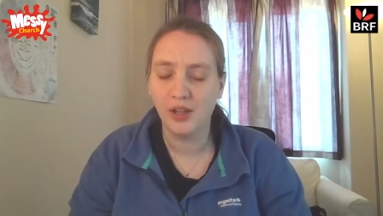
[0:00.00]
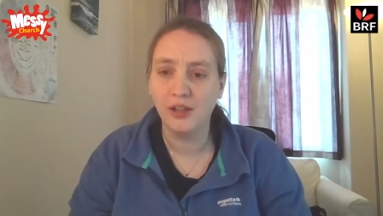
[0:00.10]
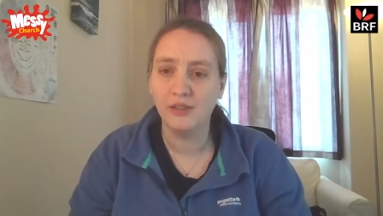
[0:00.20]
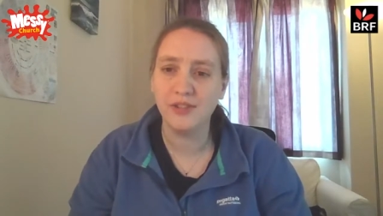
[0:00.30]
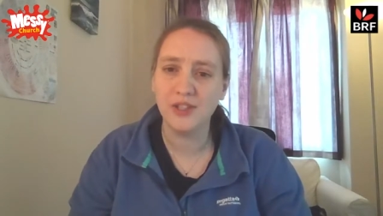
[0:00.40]

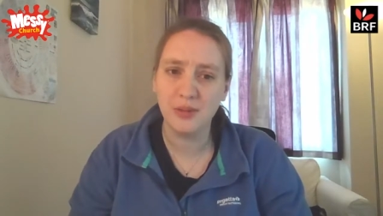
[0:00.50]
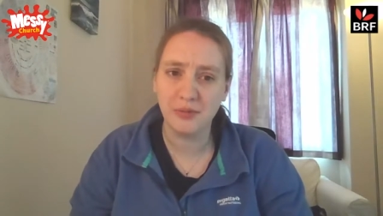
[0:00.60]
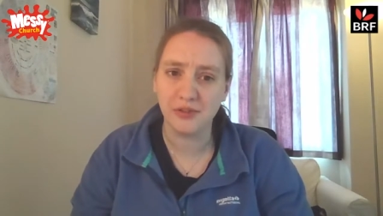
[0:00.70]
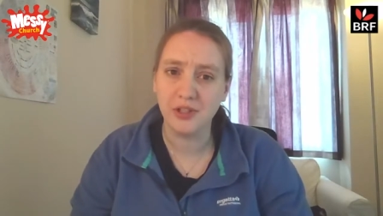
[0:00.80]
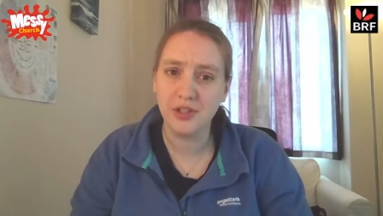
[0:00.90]
And for some
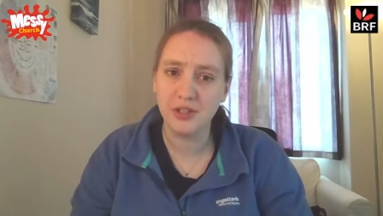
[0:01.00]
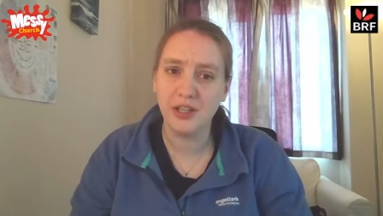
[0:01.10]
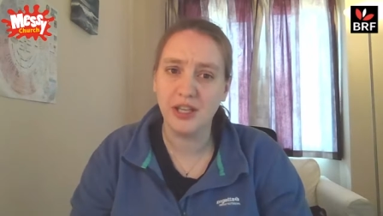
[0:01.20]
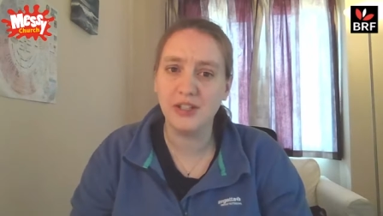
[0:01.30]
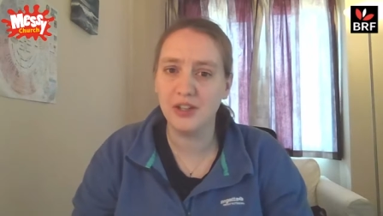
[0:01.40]
of us,
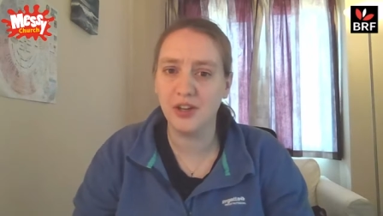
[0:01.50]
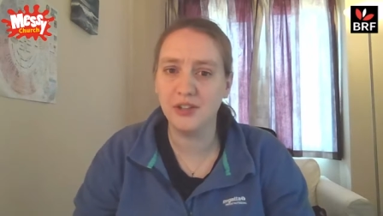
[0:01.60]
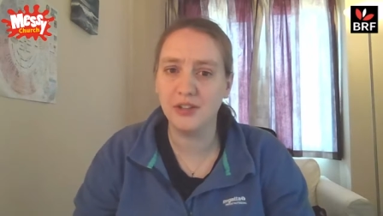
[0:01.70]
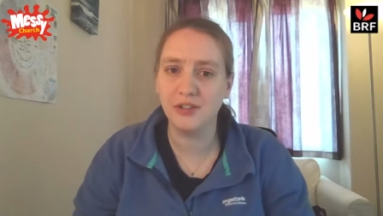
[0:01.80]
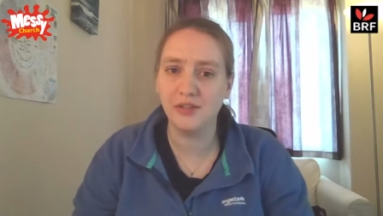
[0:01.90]
it's
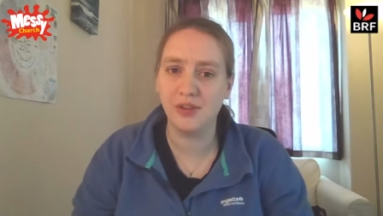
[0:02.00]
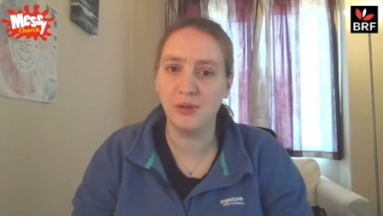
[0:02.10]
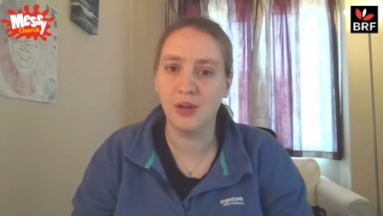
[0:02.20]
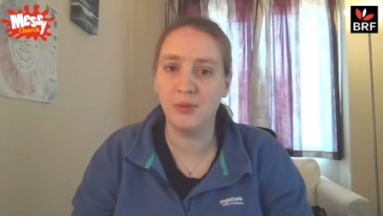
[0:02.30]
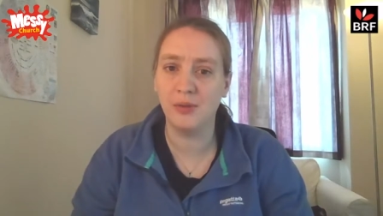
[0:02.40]
starting to feel
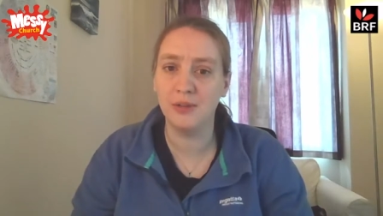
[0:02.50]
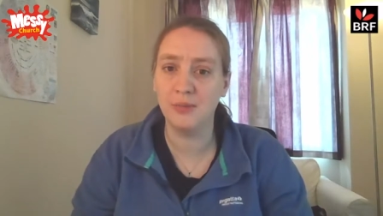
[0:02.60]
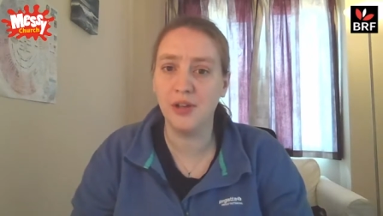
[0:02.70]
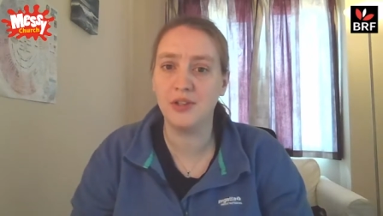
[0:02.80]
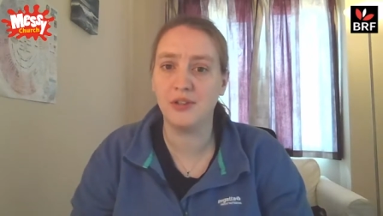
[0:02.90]
like we're
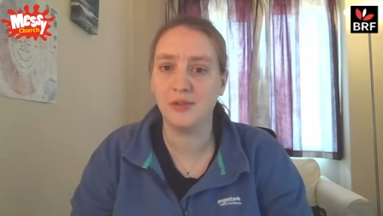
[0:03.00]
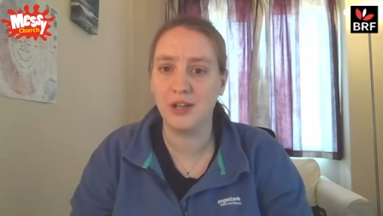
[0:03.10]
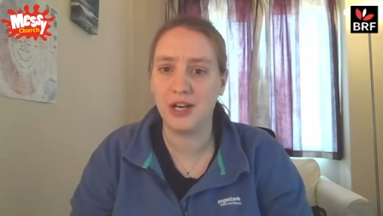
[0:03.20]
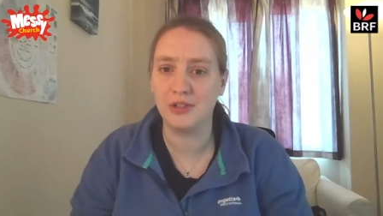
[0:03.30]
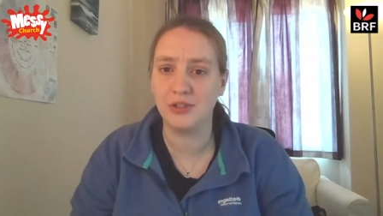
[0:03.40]
emerging from the
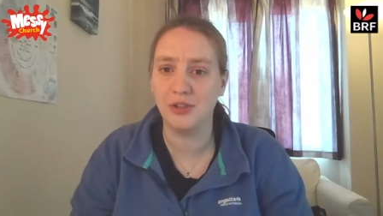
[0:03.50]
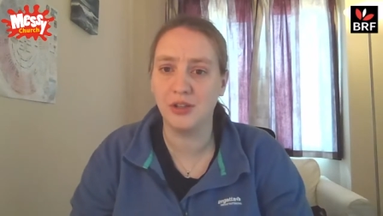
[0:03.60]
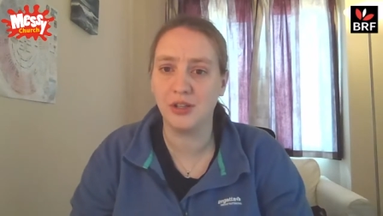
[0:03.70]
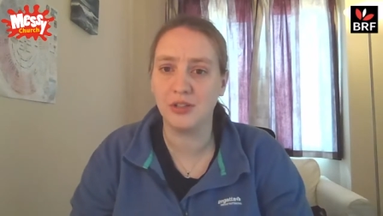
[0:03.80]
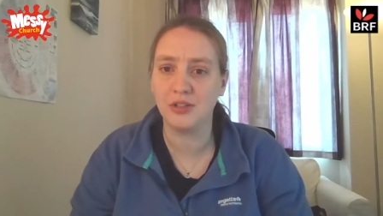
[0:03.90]
last two
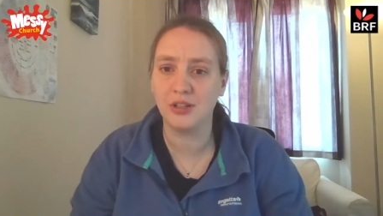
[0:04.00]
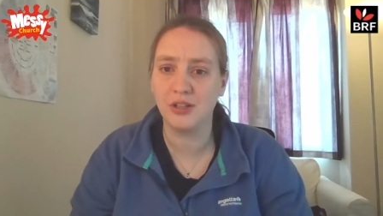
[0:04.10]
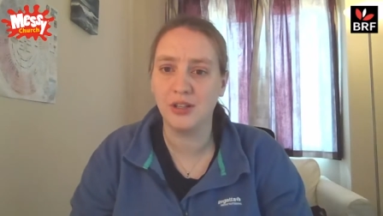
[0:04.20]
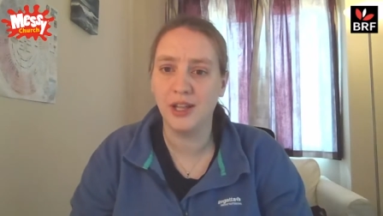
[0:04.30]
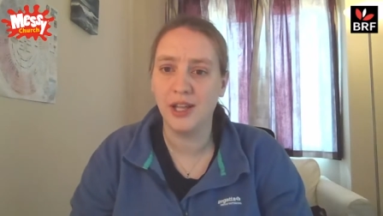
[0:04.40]
years.
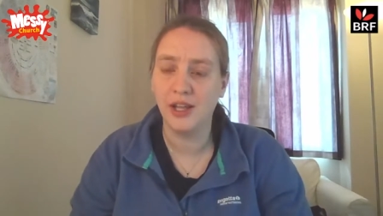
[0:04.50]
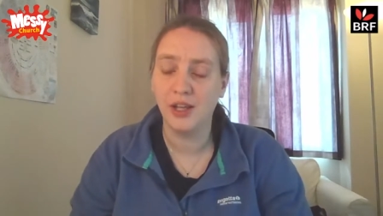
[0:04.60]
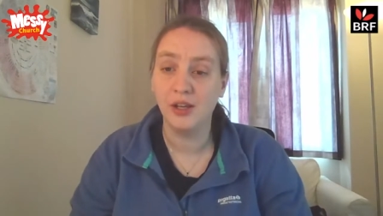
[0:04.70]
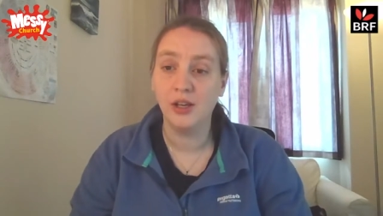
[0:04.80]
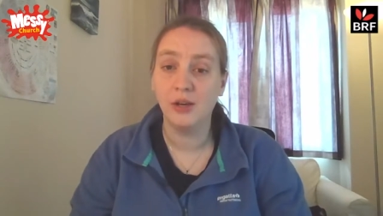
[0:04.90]

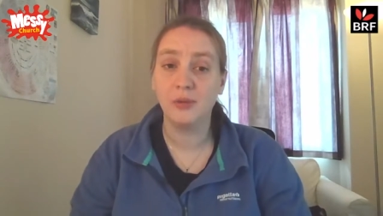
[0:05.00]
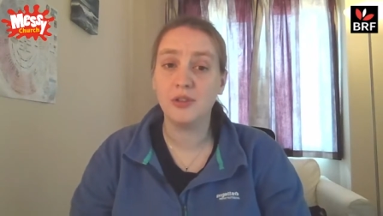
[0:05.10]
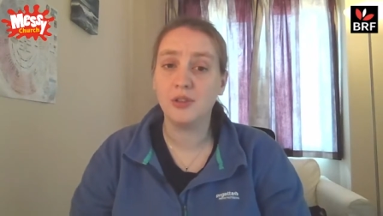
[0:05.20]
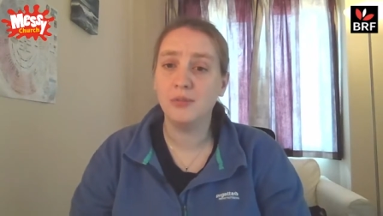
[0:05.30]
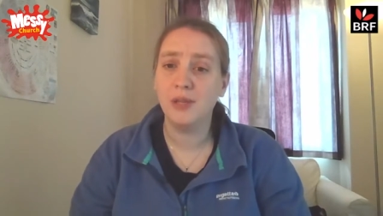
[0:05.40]
While
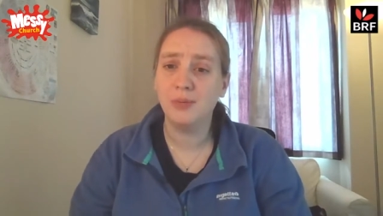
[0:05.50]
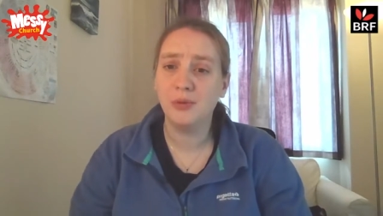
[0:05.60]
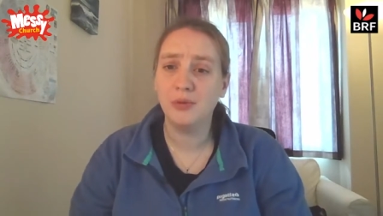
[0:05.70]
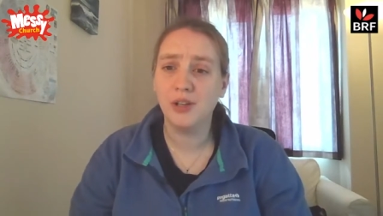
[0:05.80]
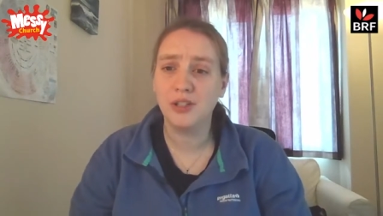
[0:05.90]
some
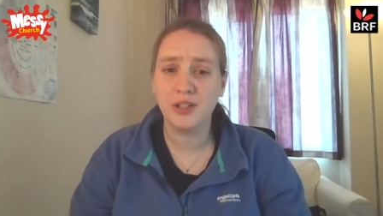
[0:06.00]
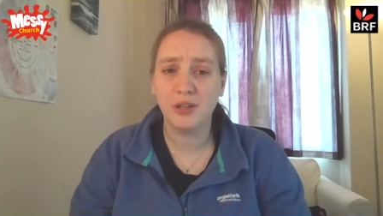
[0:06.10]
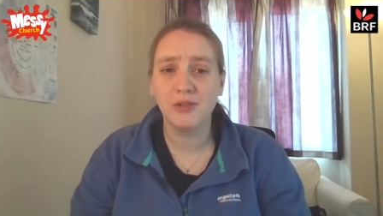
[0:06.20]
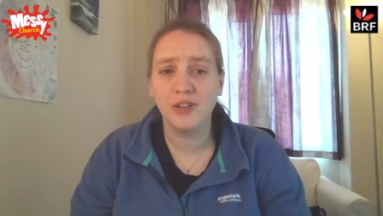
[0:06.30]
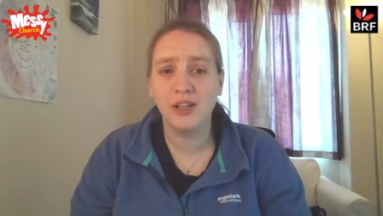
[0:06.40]
people are
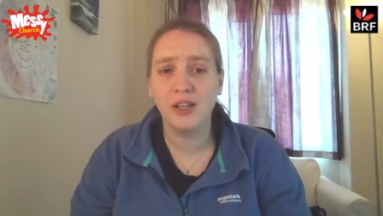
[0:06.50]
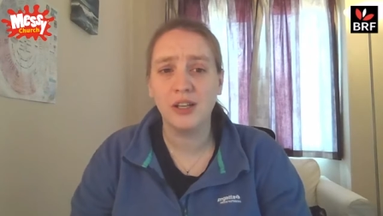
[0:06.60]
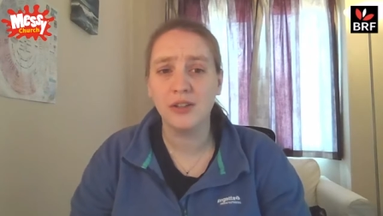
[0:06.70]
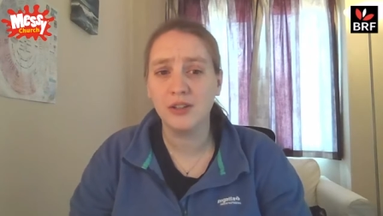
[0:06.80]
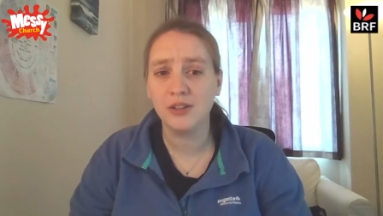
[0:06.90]
still
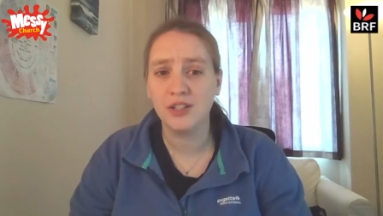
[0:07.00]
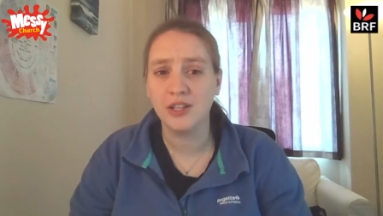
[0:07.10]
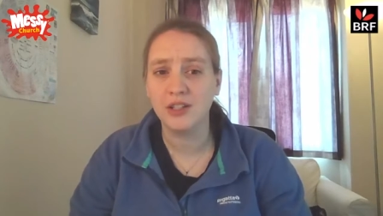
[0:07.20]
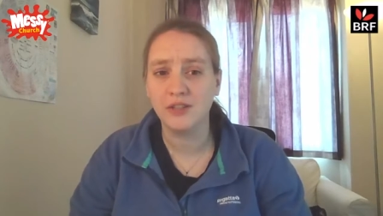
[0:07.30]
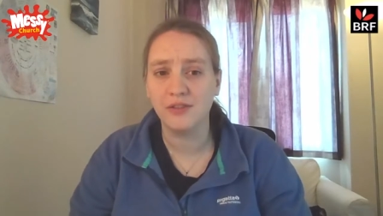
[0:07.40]
feeling a
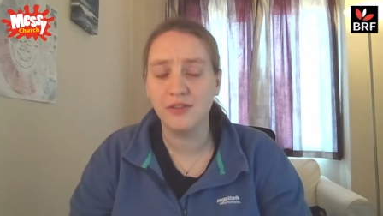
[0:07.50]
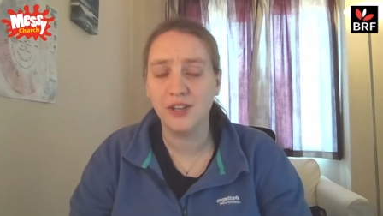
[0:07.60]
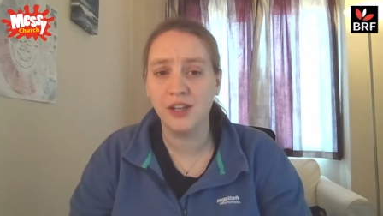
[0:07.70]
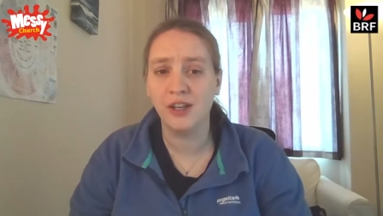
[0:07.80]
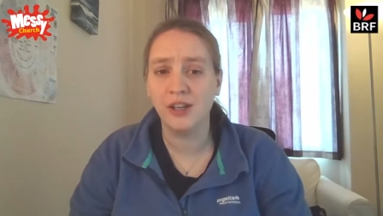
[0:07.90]
sense of
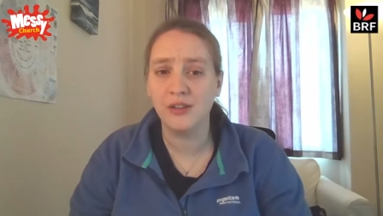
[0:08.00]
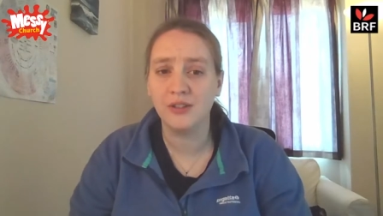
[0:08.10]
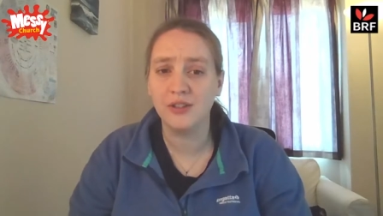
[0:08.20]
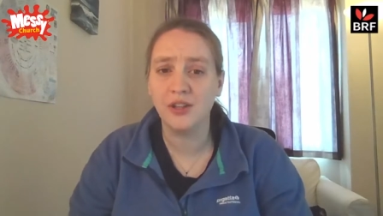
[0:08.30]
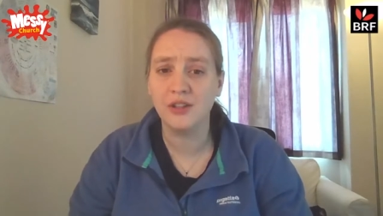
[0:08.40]
fear and
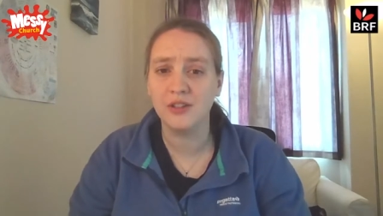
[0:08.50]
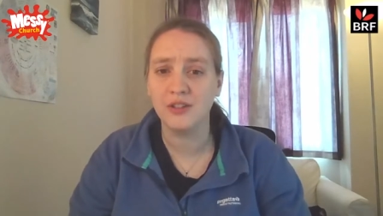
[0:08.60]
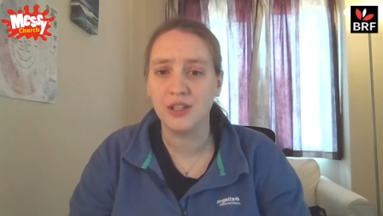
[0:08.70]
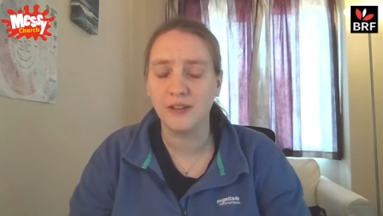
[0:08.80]
uncertainty.